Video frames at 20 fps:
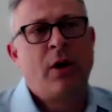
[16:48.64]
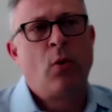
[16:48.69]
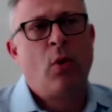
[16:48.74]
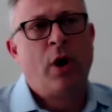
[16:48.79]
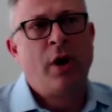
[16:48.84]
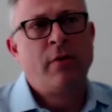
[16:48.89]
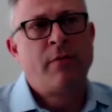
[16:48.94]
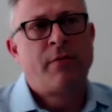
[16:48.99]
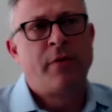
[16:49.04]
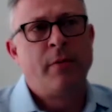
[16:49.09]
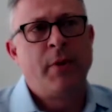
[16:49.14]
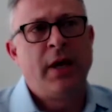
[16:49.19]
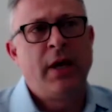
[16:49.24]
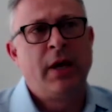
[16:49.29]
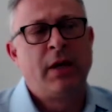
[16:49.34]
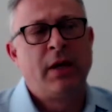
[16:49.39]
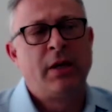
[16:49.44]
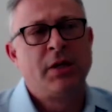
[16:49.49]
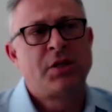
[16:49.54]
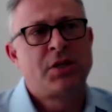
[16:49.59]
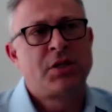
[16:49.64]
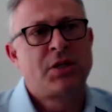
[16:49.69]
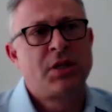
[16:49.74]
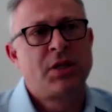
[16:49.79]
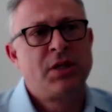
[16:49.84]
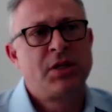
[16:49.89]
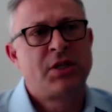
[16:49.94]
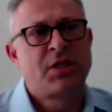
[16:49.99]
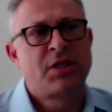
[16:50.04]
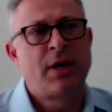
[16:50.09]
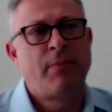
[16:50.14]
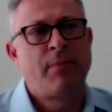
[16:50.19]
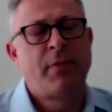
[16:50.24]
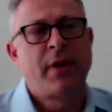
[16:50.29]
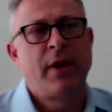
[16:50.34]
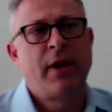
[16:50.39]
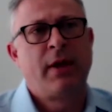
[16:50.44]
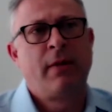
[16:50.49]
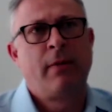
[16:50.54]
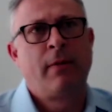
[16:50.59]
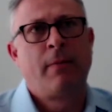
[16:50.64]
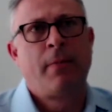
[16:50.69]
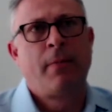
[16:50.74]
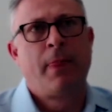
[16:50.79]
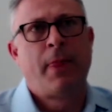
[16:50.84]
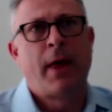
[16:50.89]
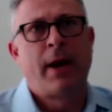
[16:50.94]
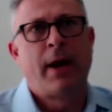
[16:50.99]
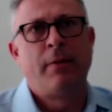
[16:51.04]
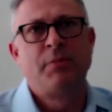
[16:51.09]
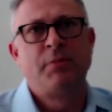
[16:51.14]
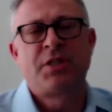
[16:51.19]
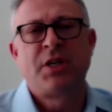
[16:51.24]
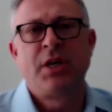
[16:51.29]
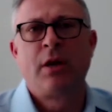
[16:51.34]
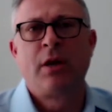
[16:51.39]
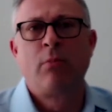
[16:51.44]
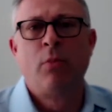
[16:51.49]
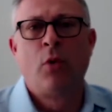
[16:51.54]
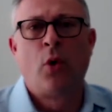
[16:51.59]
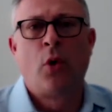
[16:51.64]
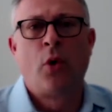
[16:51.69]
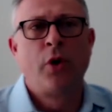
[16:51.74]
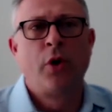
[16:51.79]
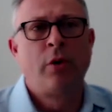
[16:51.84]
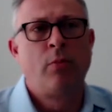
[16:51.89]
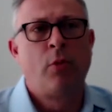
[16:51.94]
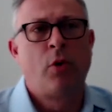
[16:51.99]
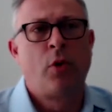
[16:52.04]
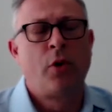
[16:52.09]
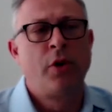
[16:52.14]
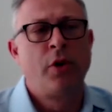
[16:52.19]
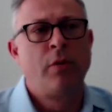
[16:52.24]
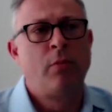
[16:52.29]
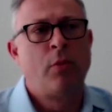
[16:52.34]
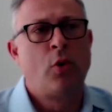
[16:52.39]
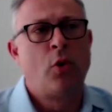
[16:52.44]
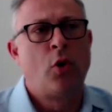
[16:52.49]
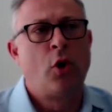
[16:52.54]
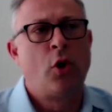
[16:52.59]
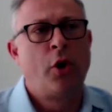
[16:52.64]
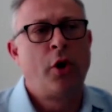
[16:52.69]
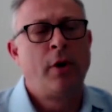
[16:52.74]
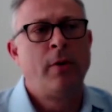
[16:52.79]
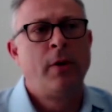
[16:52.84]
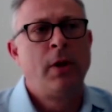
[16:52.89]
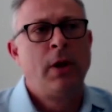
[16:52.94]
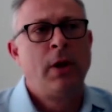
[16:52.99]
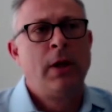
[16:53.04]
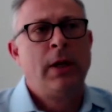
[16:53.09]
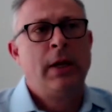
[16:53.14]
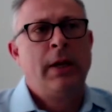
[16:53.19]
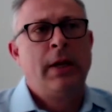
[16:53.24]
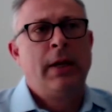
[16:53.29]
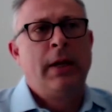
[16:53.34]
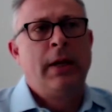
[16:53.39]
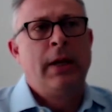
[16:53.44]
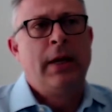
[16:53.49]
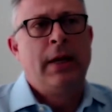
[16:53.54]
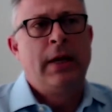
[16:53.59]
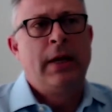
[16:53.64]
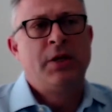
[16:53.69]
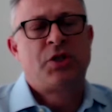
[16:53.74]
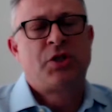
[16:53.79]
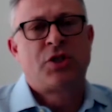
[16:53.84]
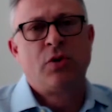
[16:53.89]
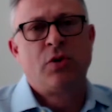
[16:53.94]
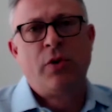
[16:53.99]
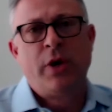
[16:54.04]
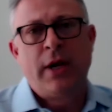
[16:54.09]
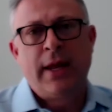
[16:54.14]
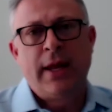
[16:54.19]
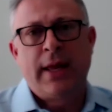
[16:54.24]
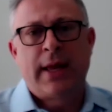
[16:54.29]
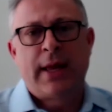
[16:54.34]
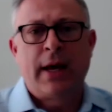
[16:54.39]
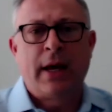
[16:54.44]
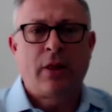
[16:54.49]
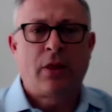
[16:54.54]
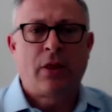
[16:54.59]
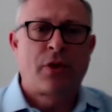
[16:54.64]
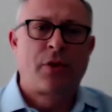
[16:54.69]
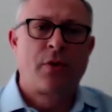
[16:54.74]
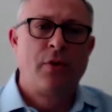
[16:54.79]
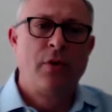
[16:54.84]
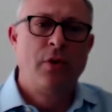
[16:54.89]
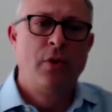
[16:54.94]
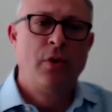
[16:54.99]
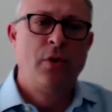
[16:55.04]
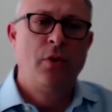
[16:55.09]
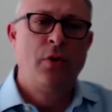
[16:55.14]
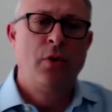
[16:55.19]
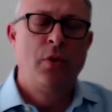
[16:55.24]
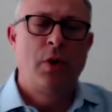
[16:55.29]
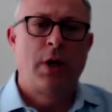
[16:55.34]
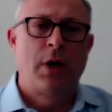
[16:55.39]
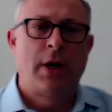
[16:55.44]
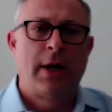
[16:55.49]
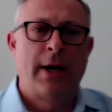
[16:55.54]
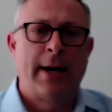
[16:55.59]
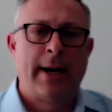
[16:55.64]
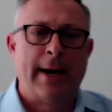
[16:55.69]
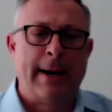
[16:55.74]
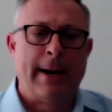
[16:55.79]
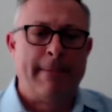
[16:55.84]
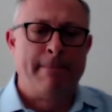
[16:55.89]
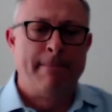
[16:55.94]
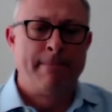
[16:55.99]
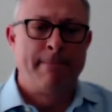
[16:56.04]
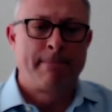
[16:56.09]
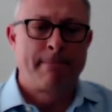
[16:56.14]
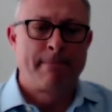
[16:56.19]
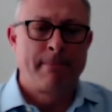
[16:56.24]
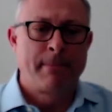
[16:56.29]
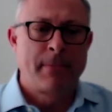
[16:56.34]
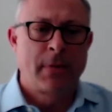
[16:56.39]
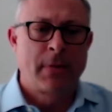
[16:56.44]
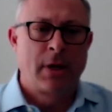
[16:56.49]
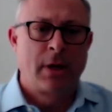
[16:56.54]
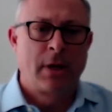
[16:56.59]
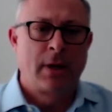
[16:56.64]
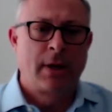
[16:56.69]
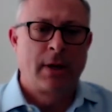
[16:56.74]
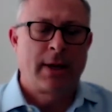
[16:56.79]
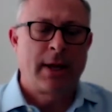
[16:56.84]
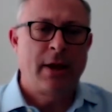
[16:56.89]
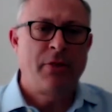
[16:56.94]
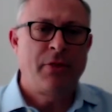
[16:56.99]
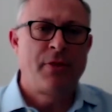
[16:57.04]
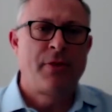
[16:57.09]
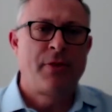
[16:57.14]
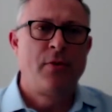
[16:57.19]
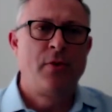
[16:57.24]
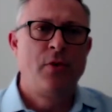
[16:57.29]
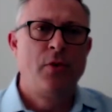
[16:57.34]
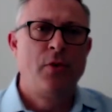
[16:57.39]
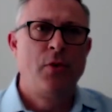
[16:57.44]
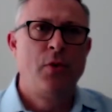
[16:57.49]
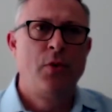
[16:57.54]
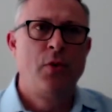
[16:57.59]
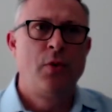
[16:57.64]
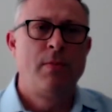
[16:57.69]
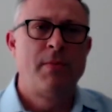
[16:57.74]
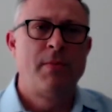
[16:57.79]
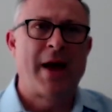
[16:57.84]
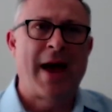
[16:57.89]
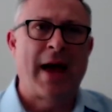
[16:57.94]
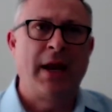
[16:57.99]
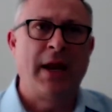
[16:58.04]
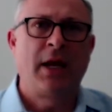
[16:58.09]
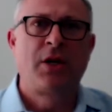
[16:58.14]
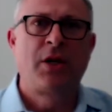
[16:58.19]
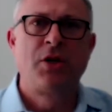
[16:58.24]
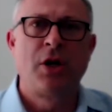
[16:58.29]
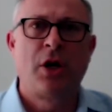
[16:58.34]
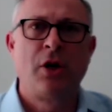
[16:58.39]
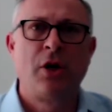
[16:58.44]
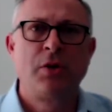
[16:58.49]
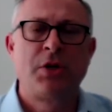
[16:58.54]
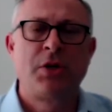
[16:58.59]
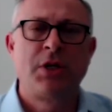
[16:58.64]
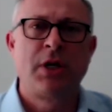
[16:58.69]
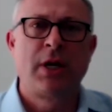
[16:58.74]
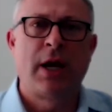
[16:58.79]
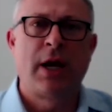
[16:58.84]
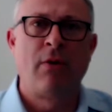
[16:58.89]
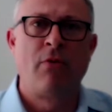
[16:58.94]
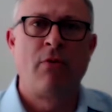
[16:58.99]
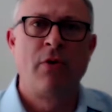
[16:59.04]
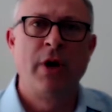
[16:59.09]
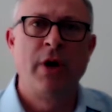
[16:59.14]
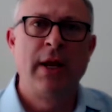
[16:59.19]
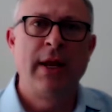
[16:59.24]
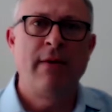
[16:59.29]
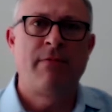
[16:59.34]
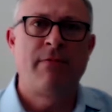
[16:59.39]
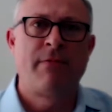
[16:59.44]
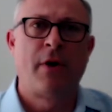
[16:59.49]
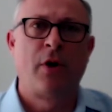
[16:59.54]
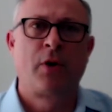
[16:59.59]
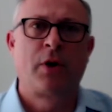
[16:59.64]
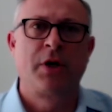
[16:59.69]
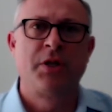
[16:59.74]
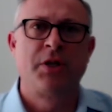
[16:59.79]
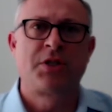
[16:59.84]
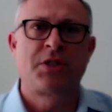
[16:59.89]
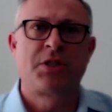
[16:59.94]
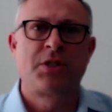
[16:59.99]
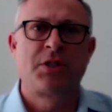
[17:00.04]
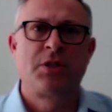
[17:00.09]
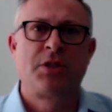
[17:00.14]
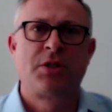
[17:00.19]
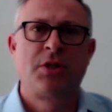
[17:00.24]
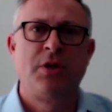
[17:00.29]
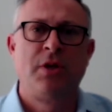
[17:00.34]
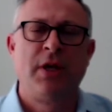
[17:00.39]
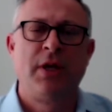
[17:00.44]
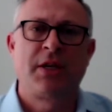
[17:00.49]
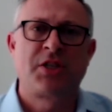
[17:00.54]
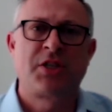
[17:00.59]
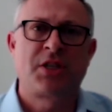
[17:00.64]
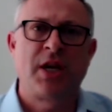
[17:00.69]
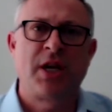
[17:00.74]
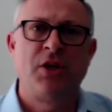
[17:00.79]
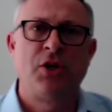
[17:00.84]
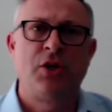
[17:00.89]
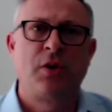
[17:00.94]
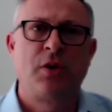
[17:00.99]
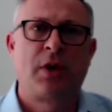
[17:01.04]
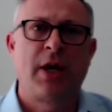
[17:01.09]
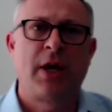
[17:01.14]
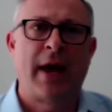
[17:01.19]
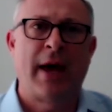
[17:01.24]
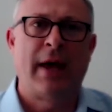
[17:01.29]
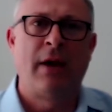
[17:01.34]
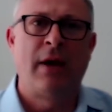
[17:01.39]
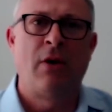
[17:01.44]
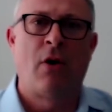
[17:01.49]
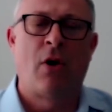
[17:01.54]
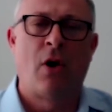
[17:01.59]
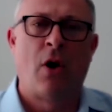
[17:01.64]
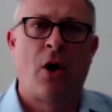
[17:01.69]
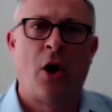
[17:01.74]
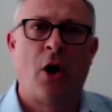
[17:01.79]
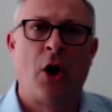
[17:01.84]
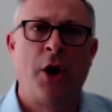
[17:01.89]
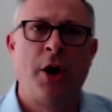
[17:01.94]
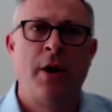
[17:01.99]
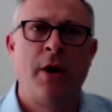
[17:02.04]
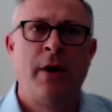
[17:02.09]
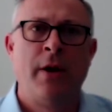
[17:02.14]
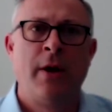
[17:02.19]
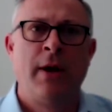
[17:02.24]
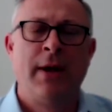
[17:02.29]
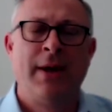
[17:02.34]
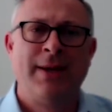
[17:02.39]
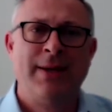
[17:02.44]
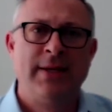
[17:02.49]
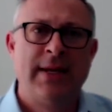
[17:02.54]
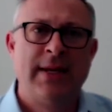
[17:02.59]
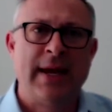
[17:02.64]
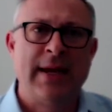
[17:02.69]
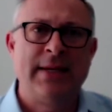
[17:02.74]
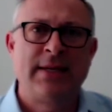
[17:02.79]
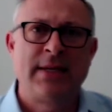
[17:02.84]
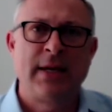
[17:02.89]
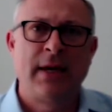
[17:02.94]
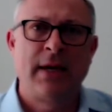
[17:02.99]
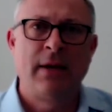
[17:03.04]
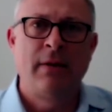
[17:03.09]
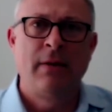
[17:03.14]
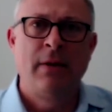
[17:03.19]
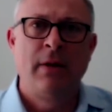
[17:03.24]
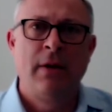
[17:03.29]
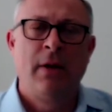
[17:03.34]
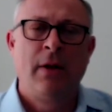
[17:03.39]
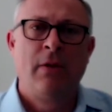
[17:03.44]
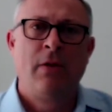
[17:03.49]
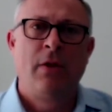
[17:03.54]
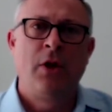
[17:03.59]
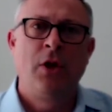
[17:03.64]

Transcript: one for me, and it's it's something that I'm seeing more and more and more, is to really cut through um, cut through anecdote and really focus to the extent you can on data, the